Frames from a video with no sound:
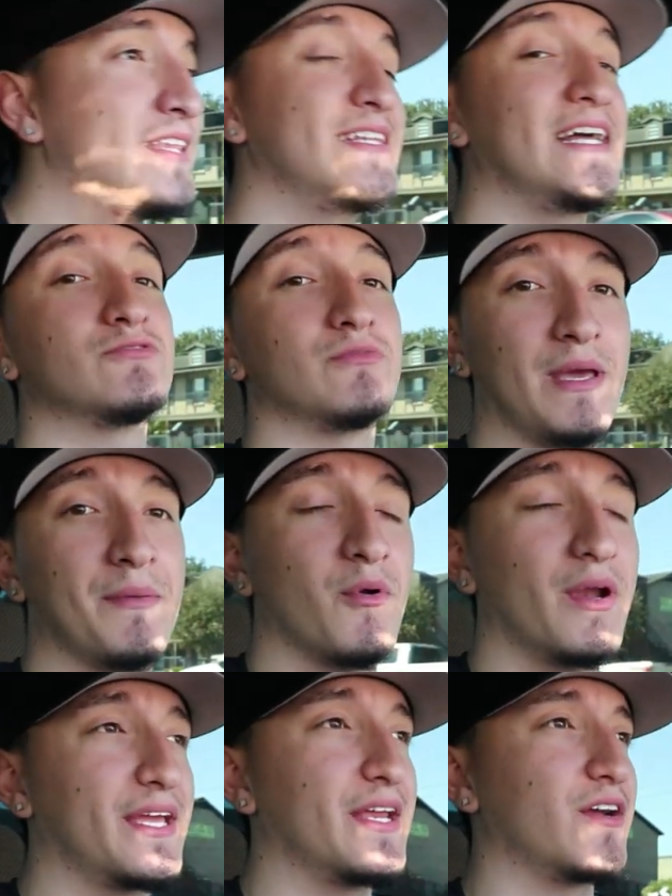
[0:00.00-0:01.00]
I think that's what made me
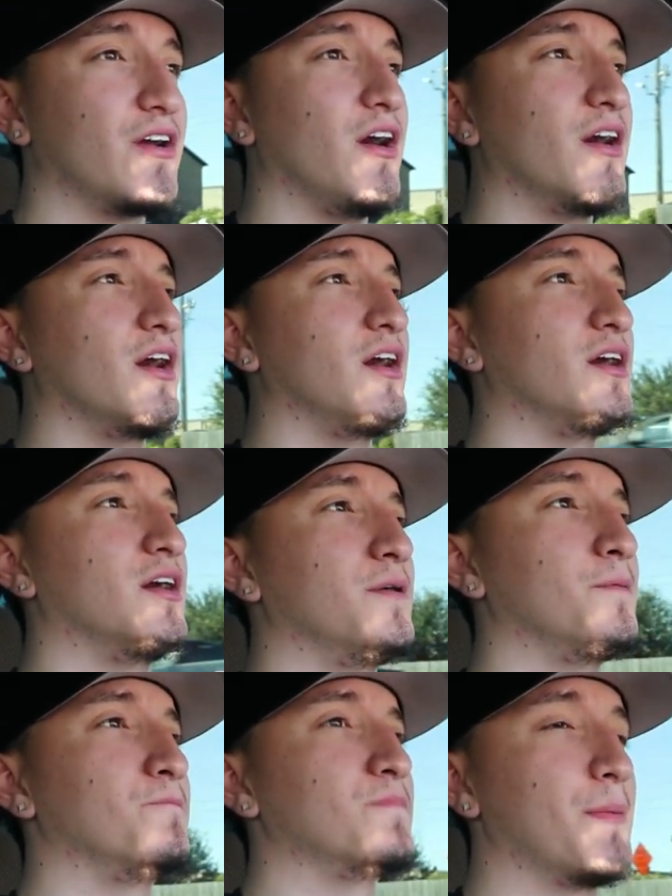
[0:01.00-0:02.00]
want to get a car,
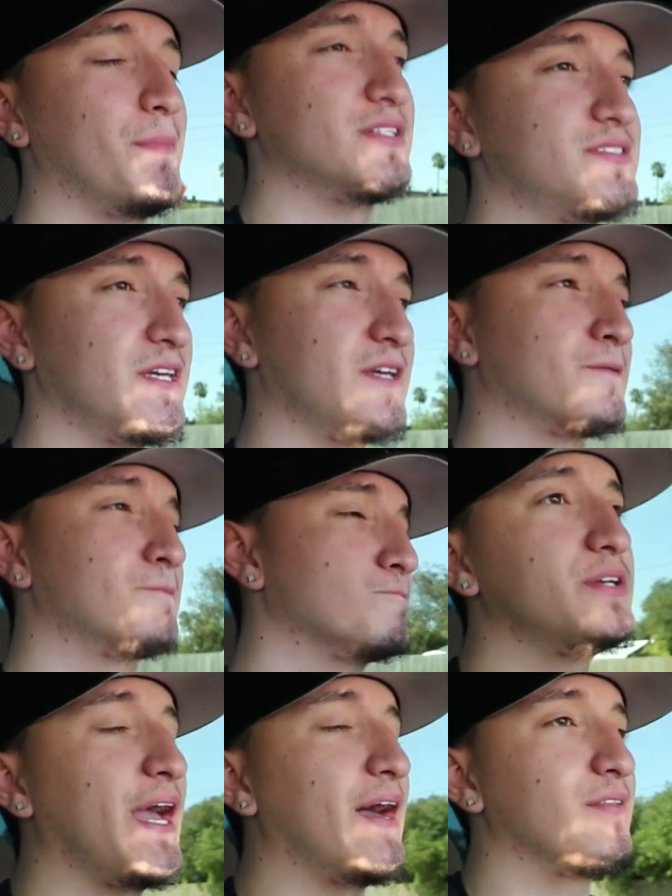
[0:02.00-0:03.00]
uh, a Mustang.
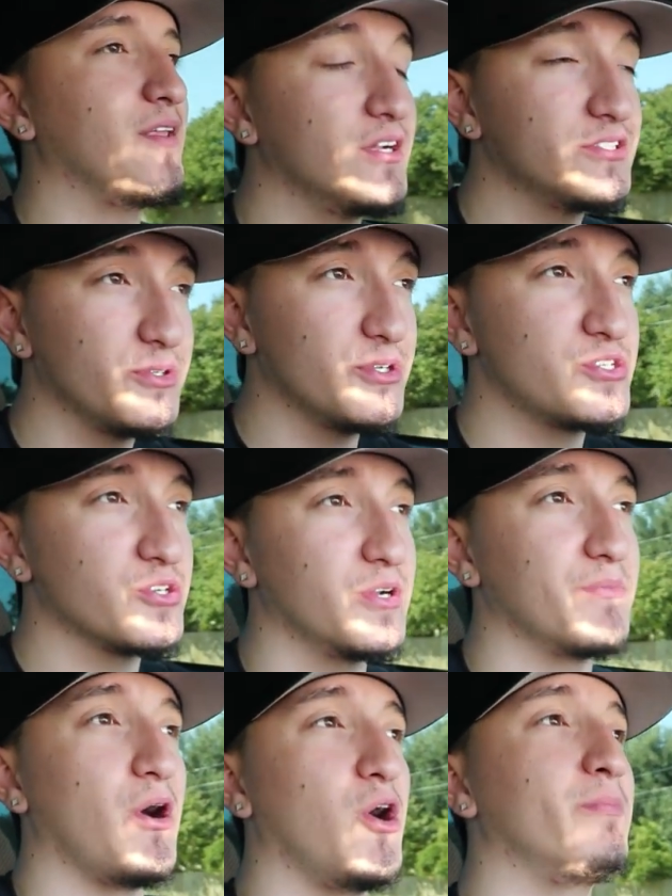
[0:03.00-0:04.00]
But yeah, long story
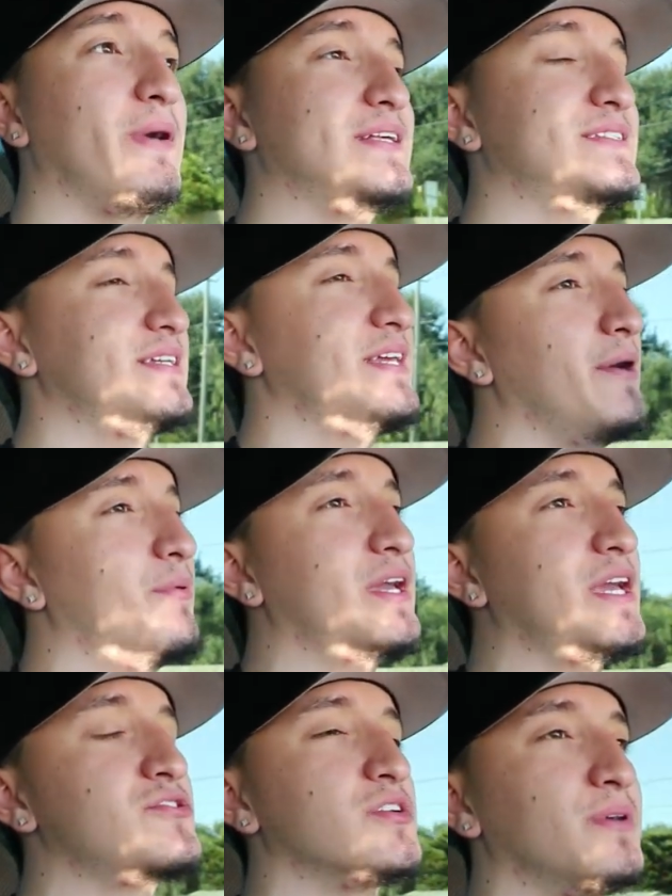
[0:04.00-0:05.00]
short, my old man said, yeah, we
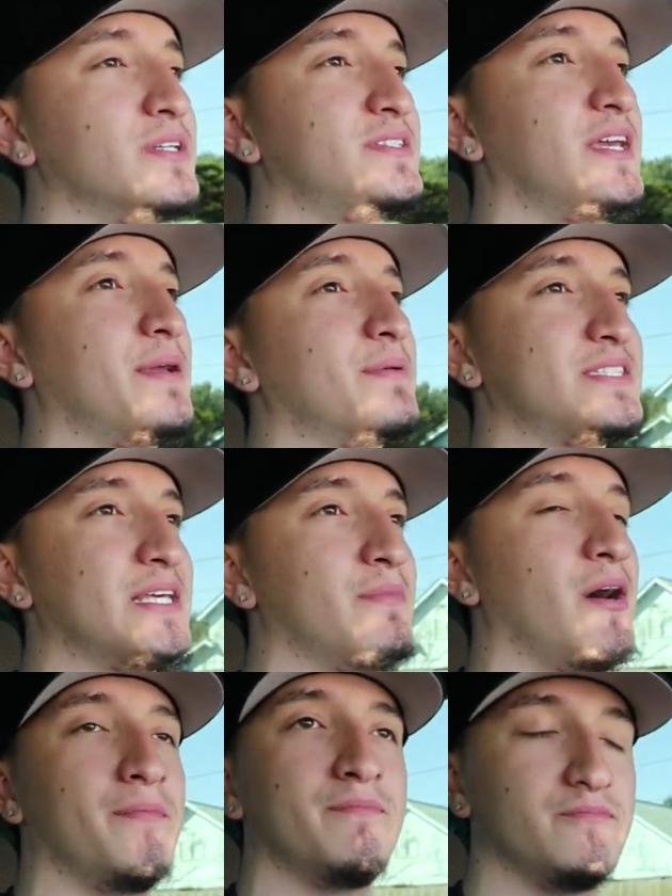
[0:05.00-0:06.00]
can get you a Mustang. My
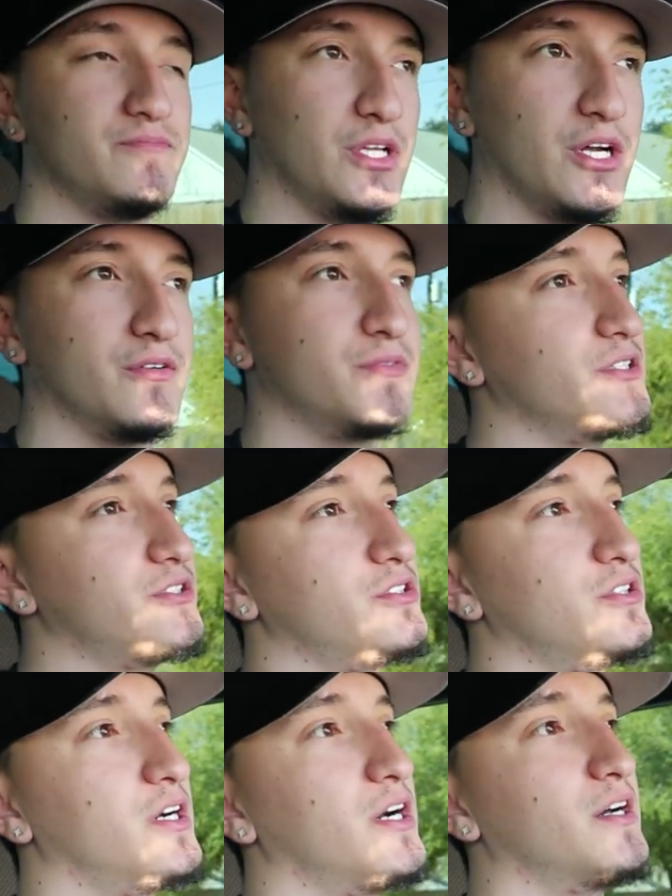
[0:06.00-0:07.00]
stepmom, no, you're
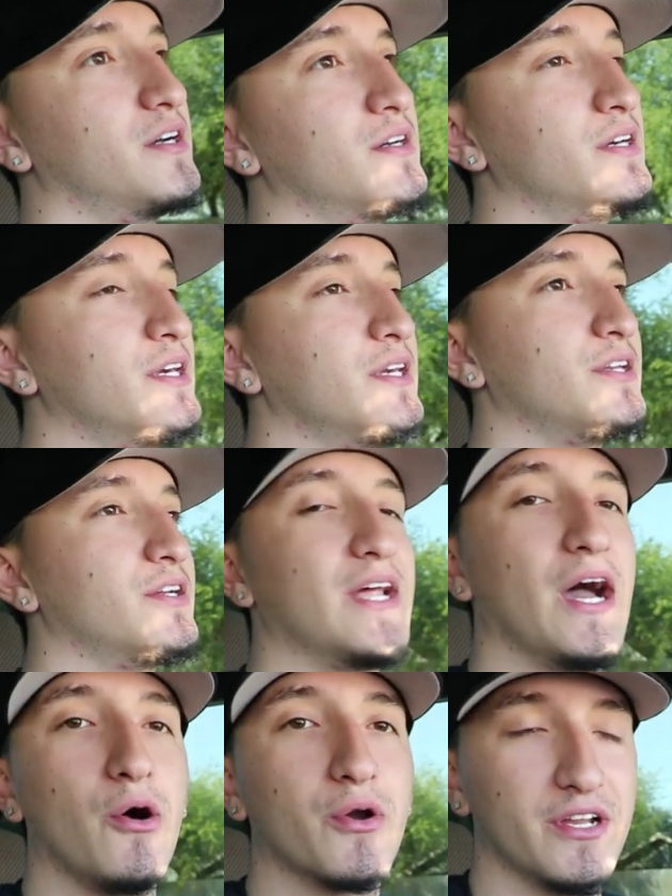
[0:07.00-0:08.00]
too, uh, you're
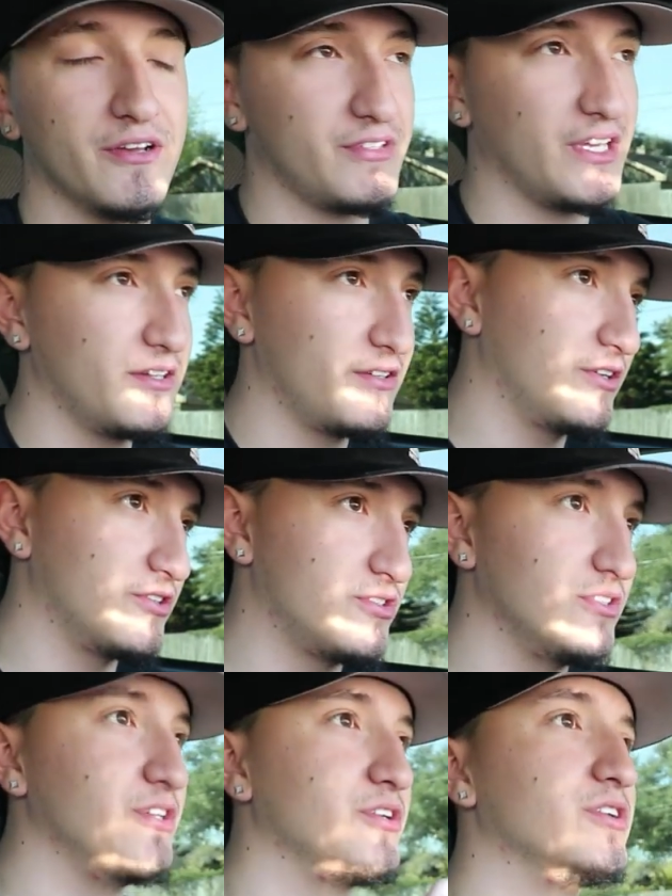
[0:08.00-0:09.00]
not old enough yet. You're,
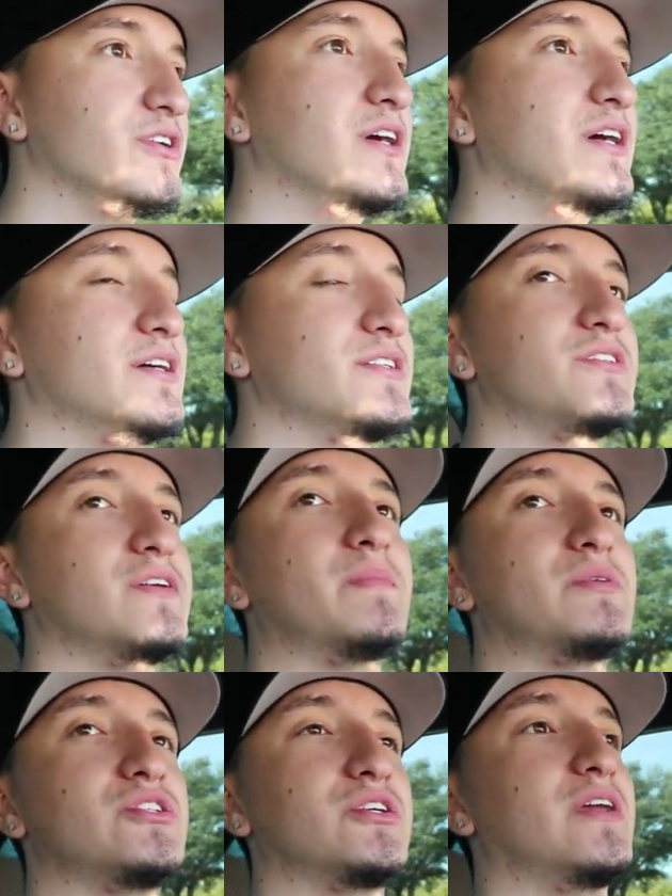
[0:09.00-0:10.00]
you're uh, still
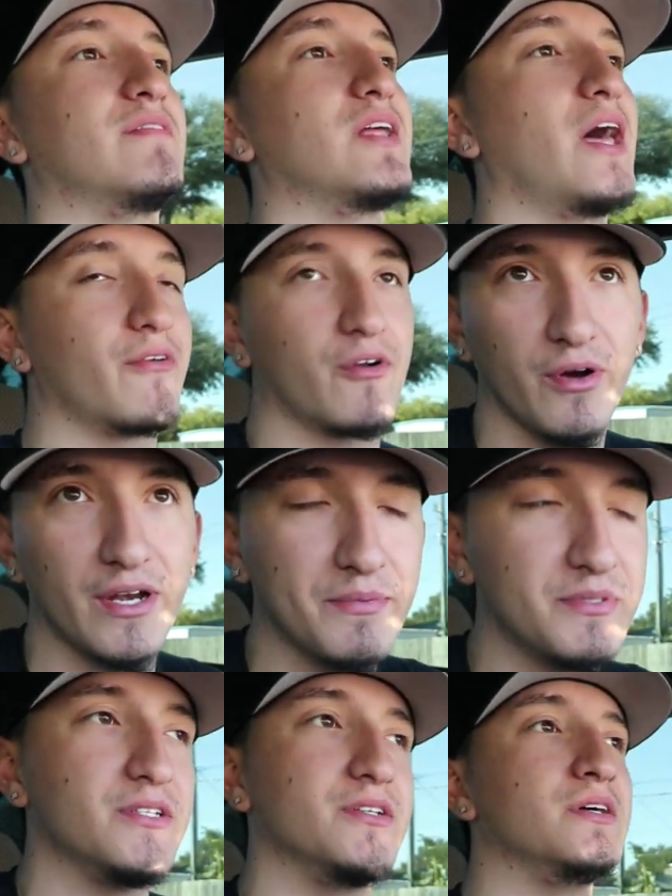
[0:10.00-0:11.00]
immature. You have a lot of growing
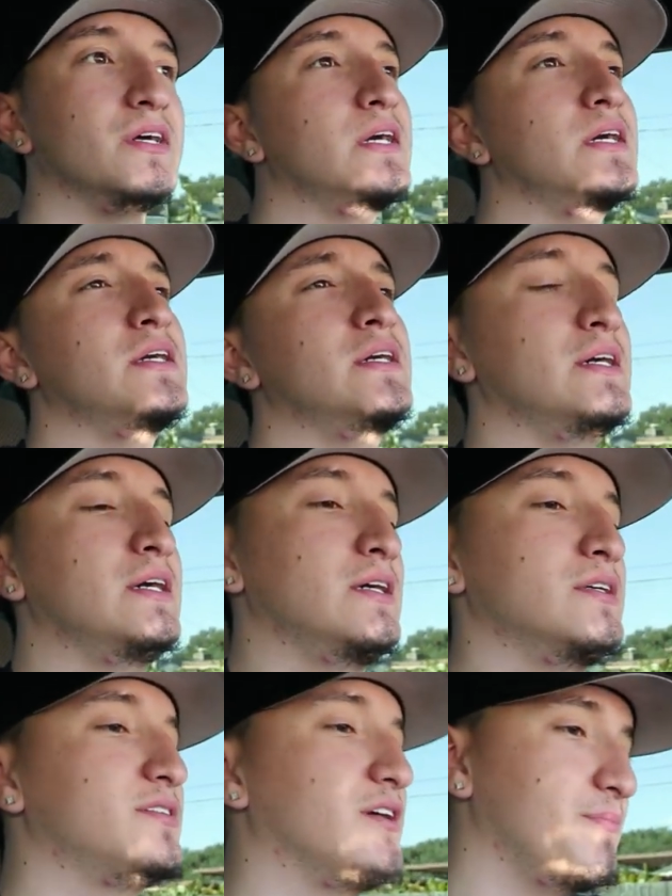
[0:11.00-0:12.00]
up to
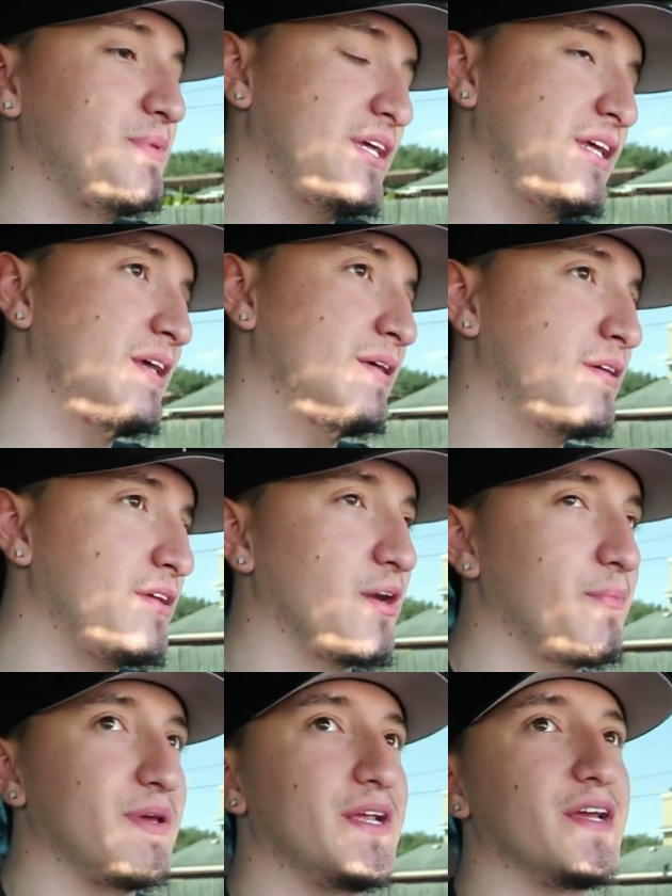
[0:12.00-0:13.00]
do. So me, you
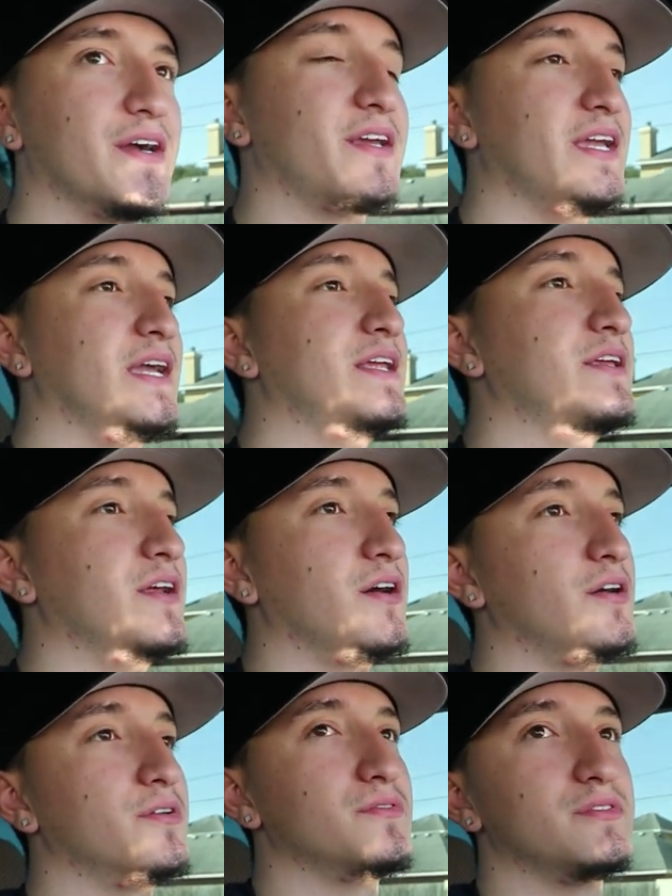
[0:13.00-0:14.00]
know, being a young kid, you
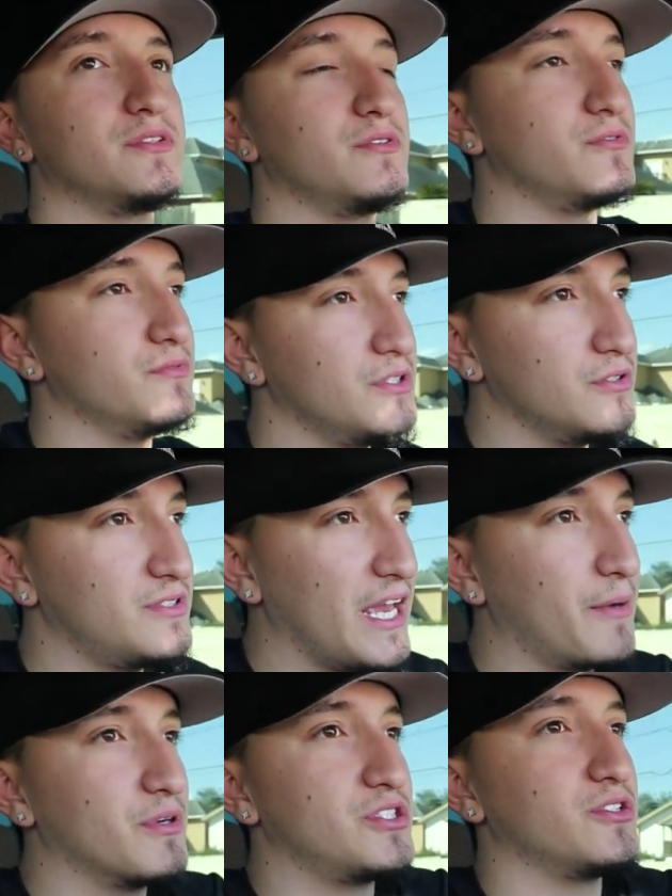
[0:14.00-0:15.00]
know, you, you
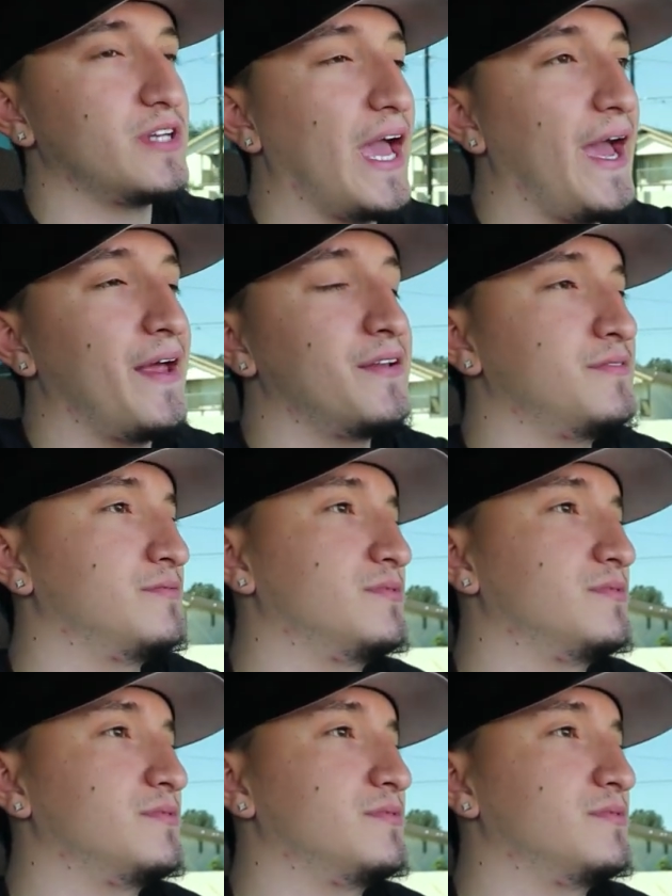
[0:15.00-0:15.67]
take what you can.